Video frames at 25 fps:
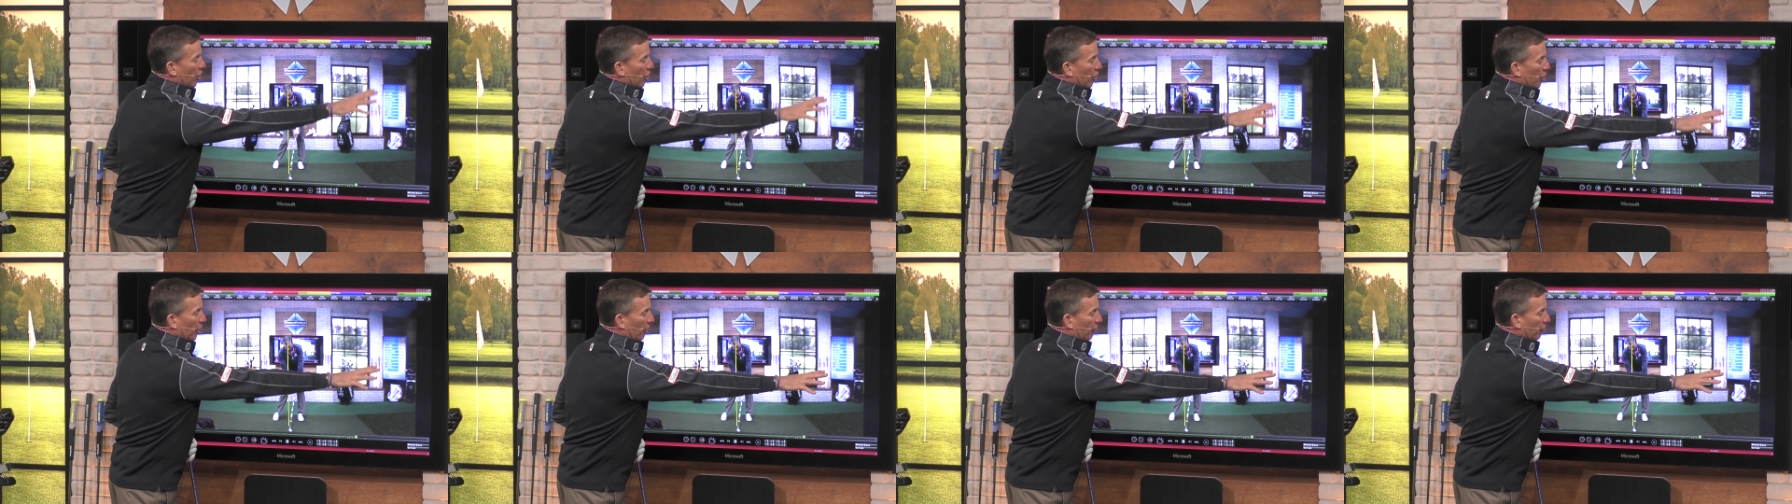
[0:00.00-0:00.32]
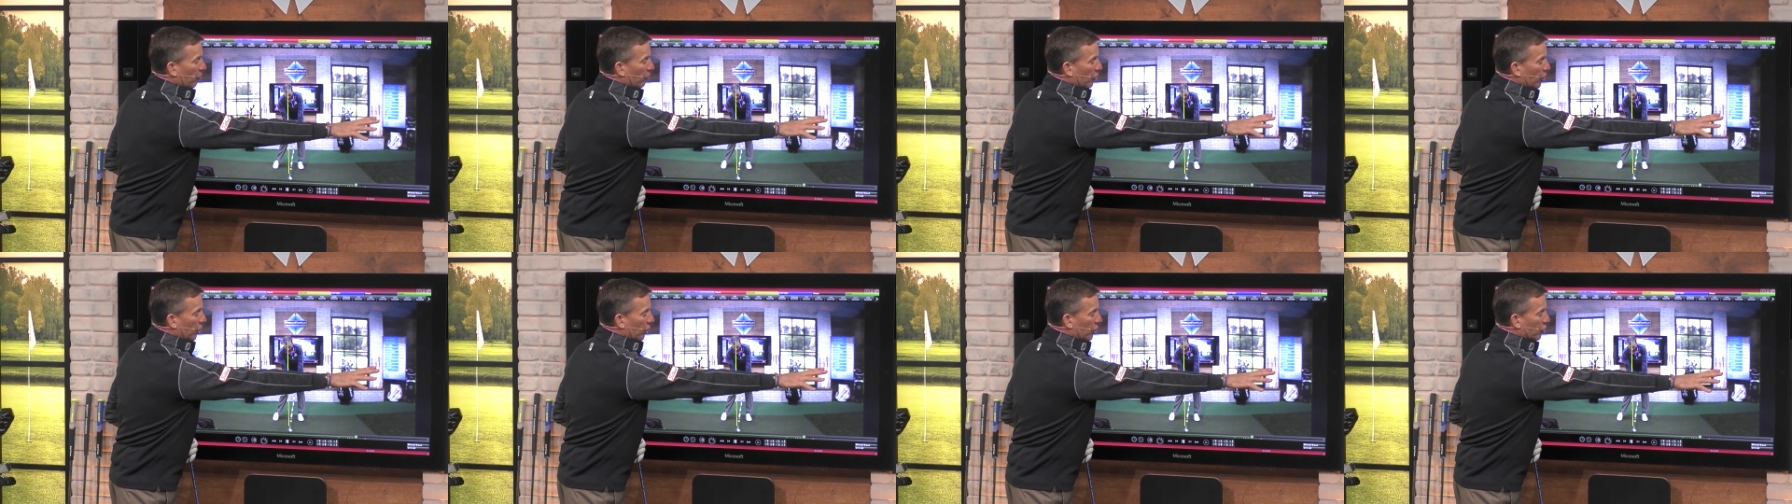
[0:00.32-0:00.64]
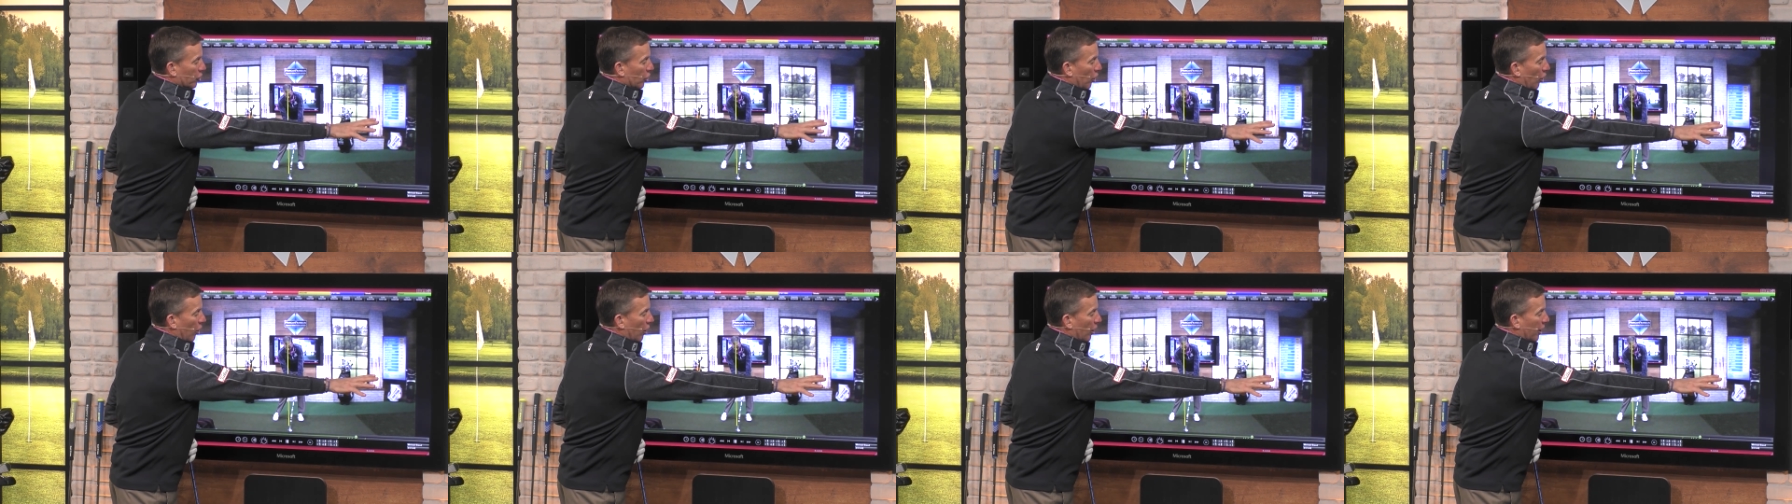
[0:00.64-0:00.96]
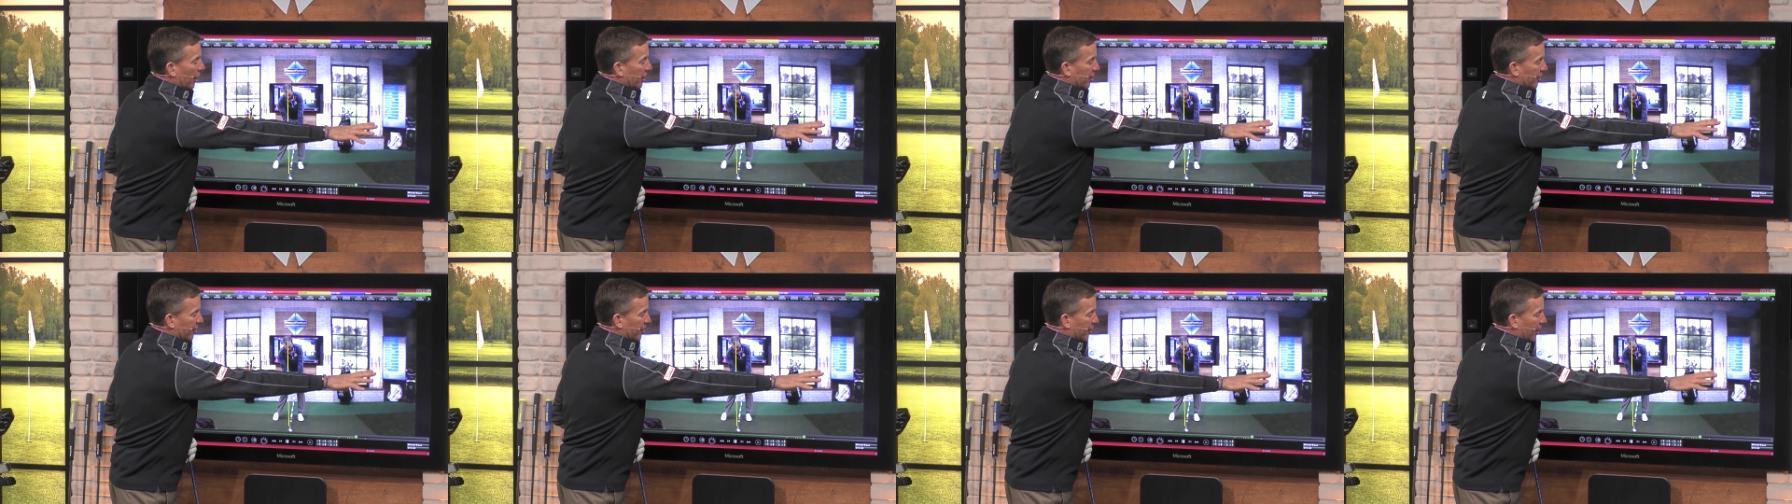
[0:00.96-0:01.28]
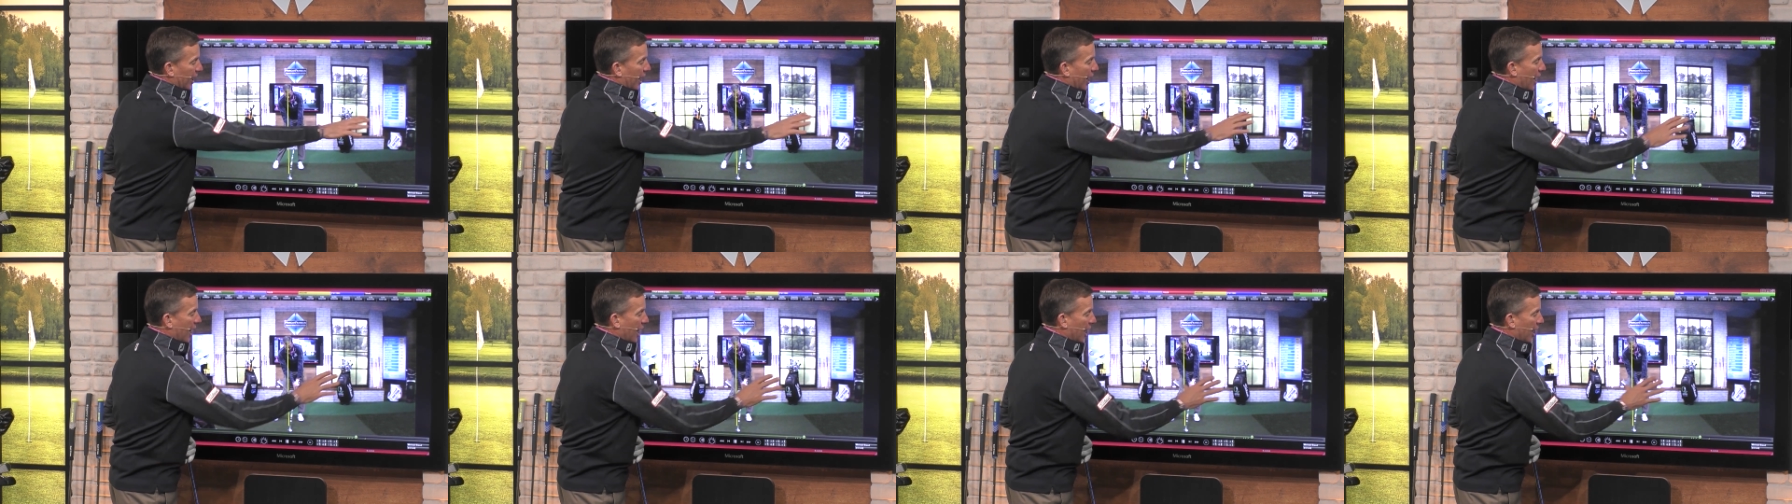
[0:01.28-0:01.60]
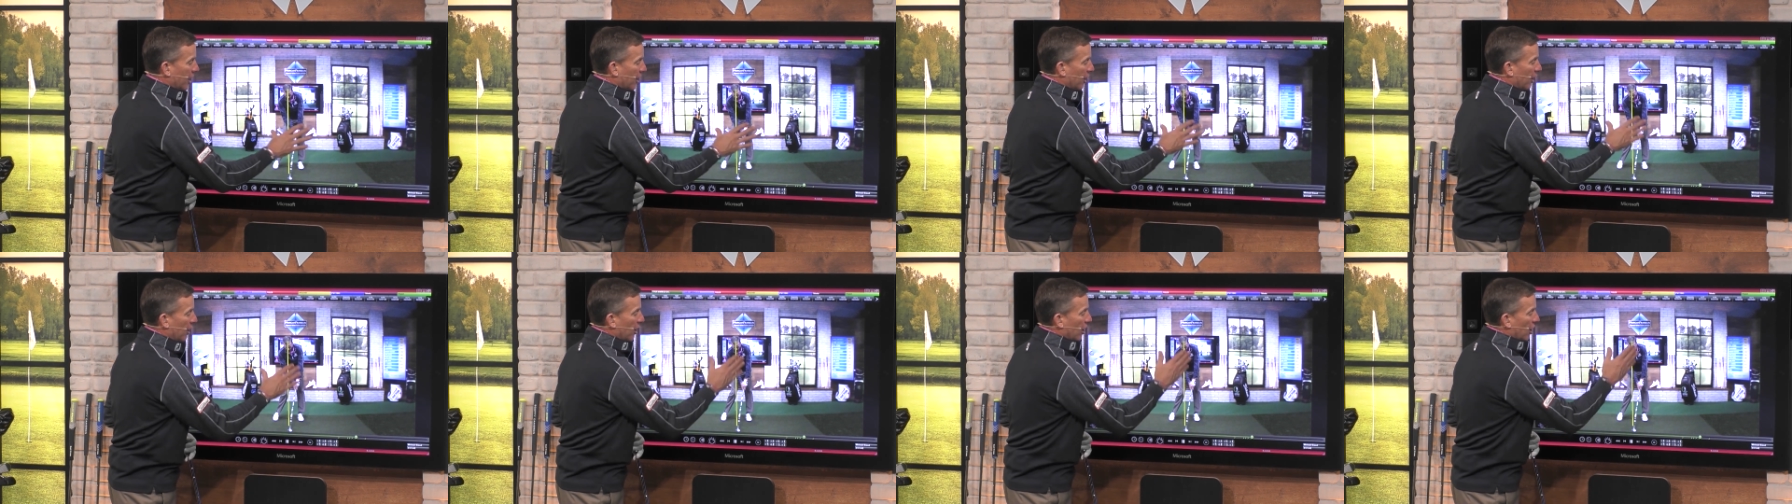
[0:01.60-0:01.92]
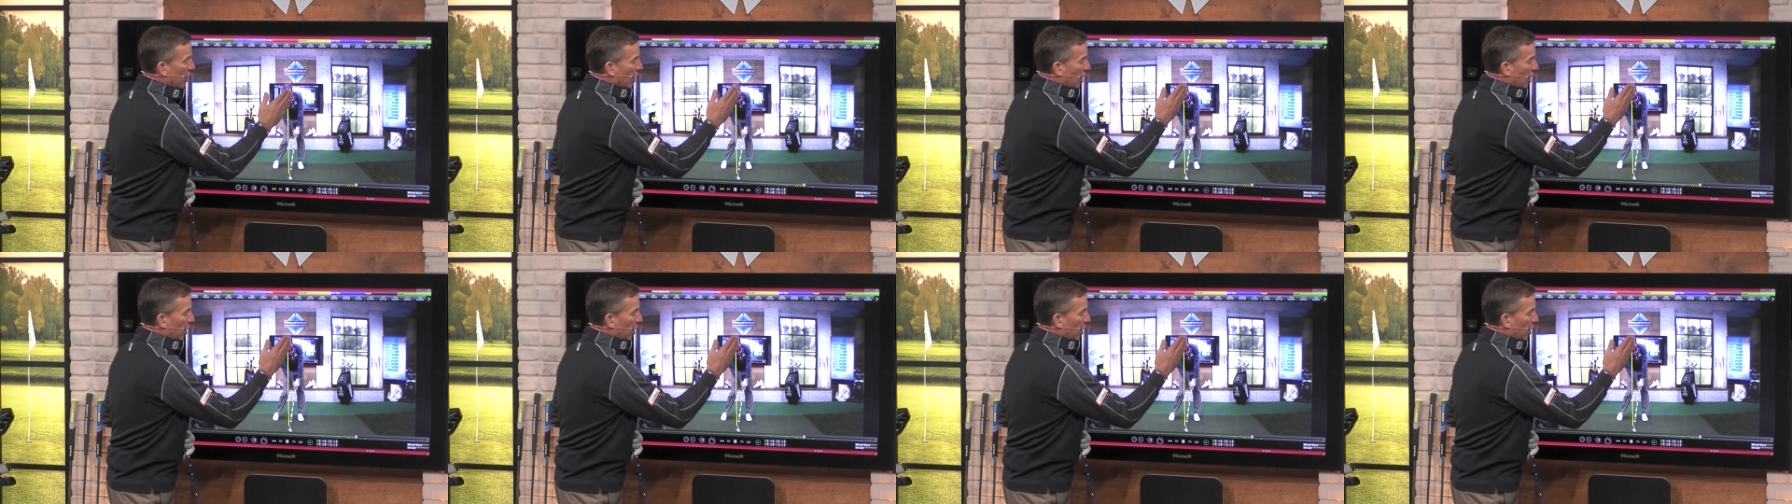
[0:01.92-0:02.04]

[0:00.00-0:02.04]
the, the target side